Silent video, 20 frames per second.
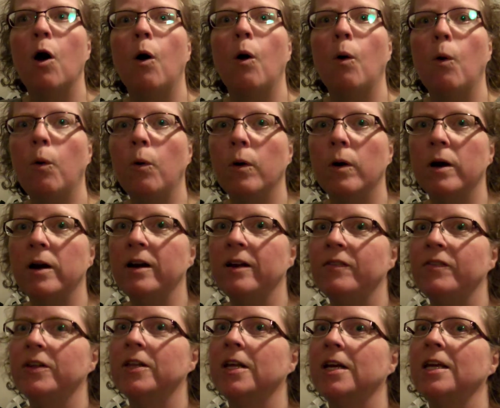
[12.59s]
or
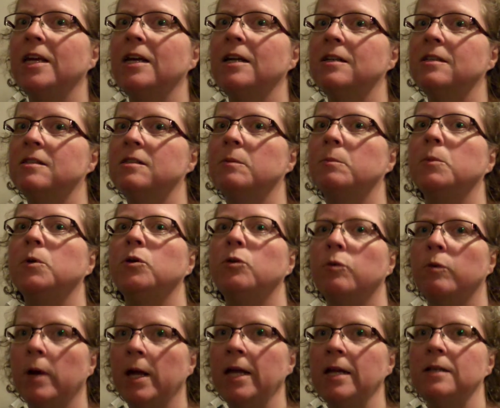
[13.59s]
if you like getting some
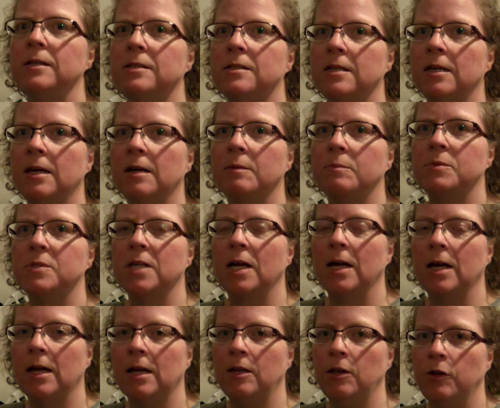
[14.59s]
great tips
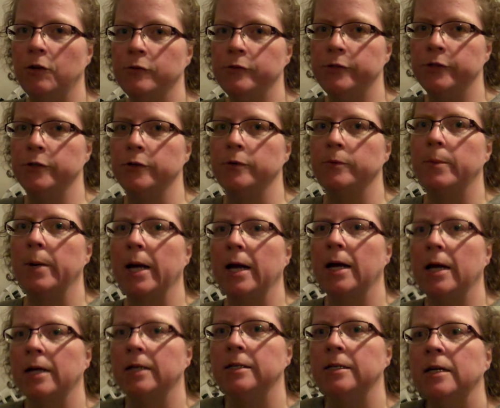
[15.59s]
on YouTube
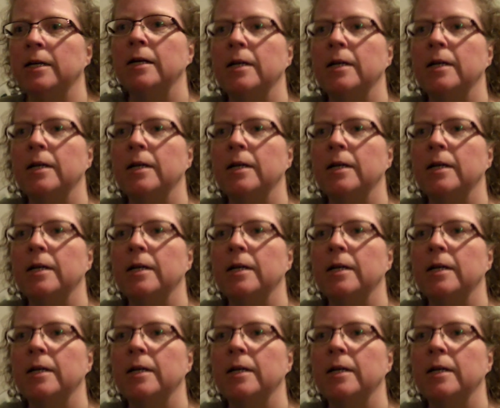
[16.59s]
on